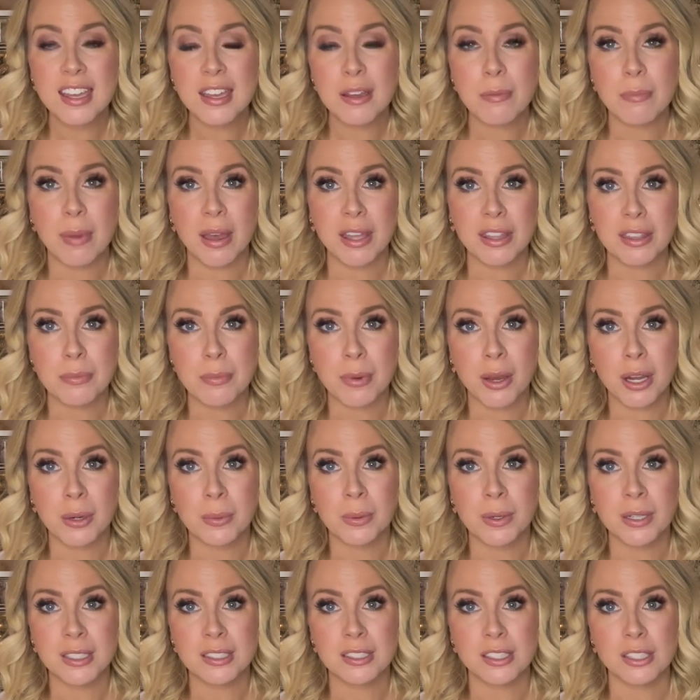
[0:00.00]
Bath & Body
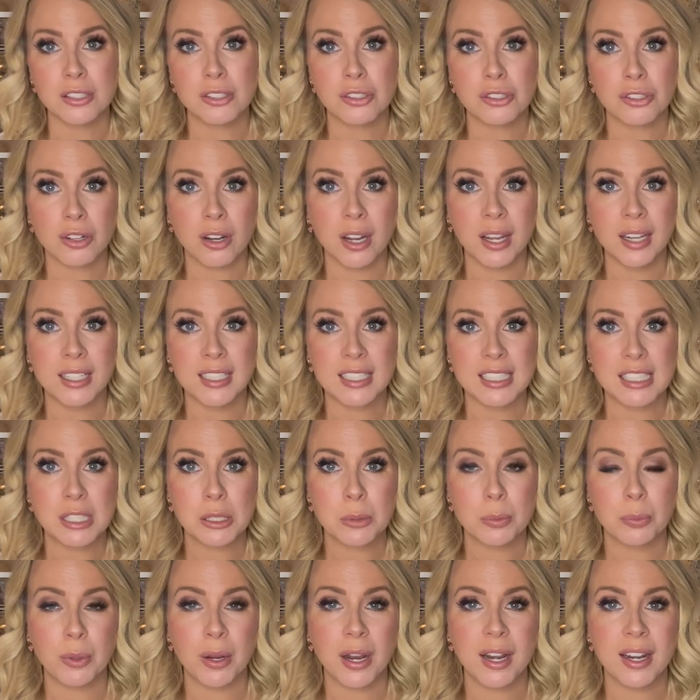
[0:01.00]
Works is trying to
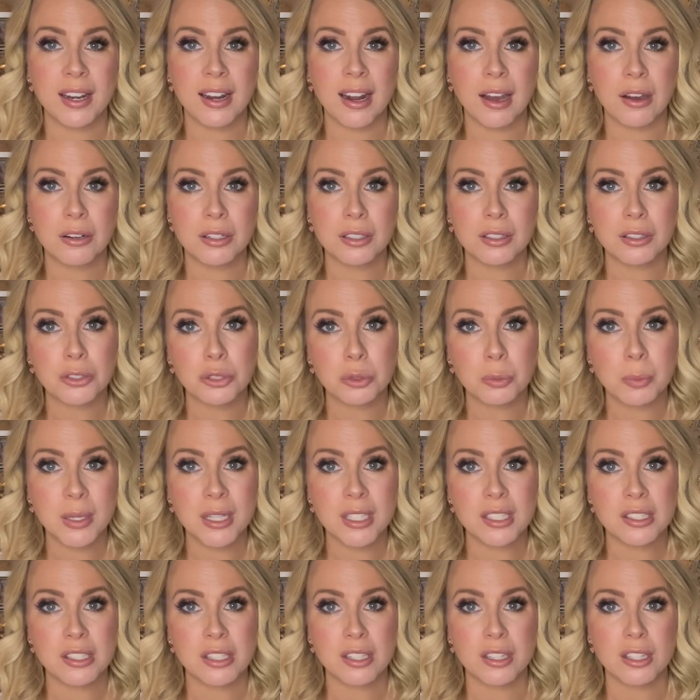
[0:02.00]
spread it out a little bit
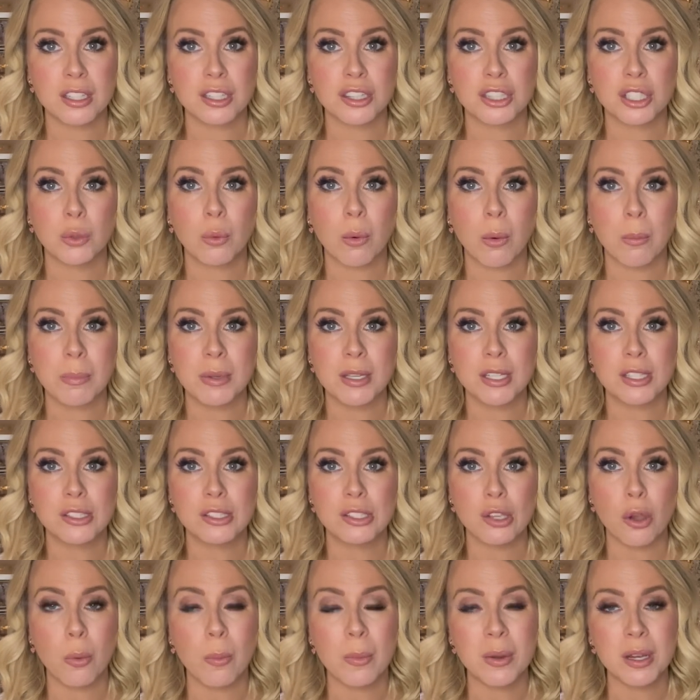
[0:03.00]
so that there won't be
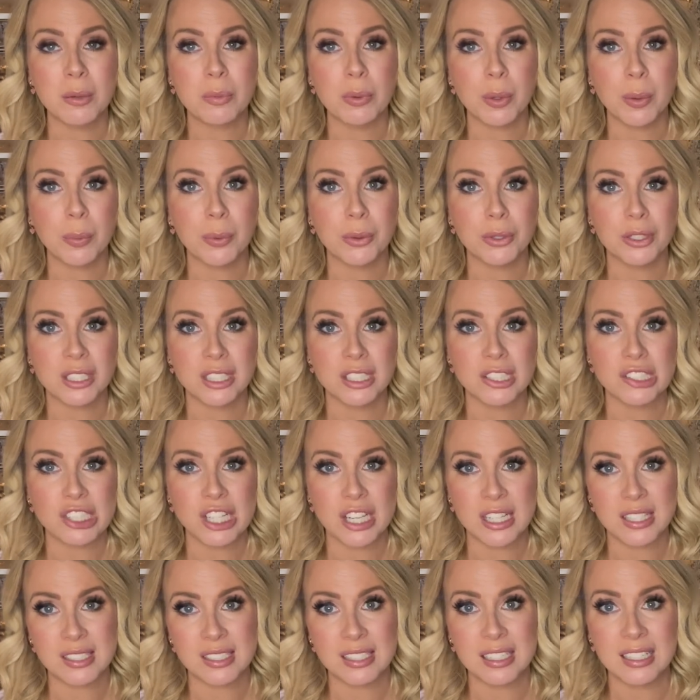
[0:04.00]
so many people
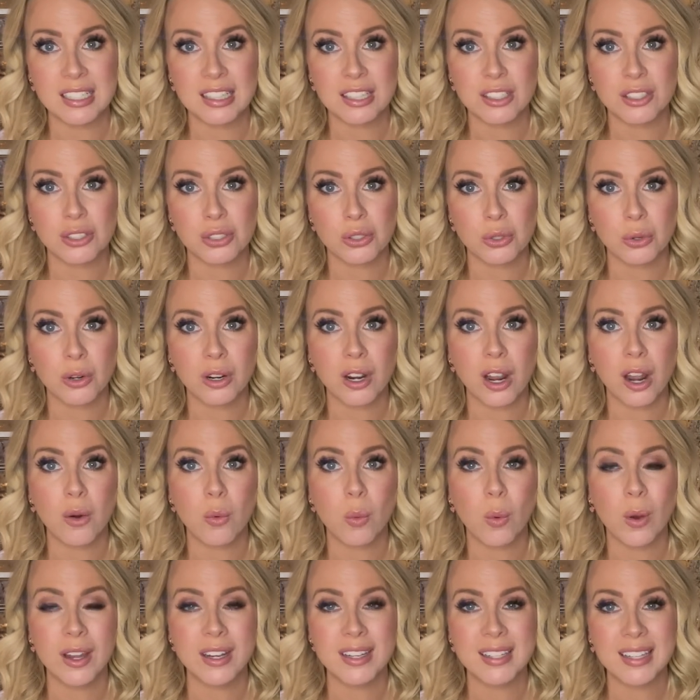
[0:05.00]
congested in the store on
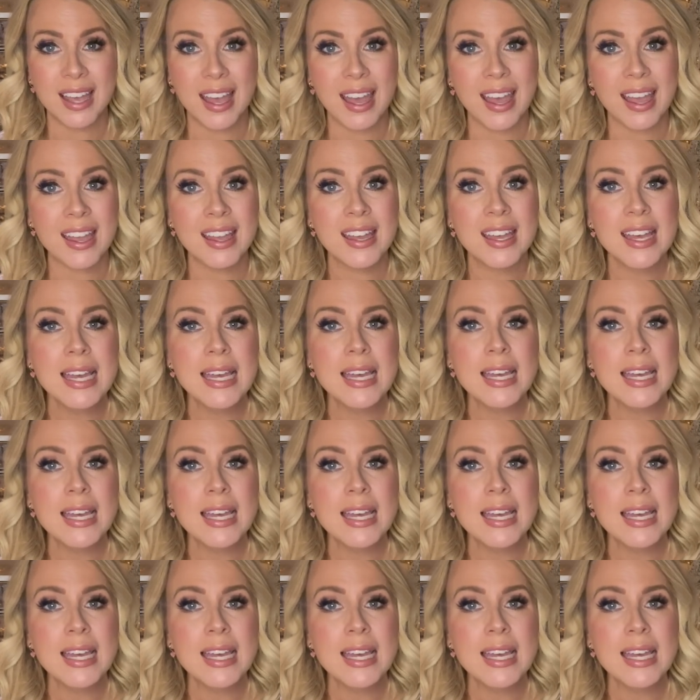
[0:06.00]
one day.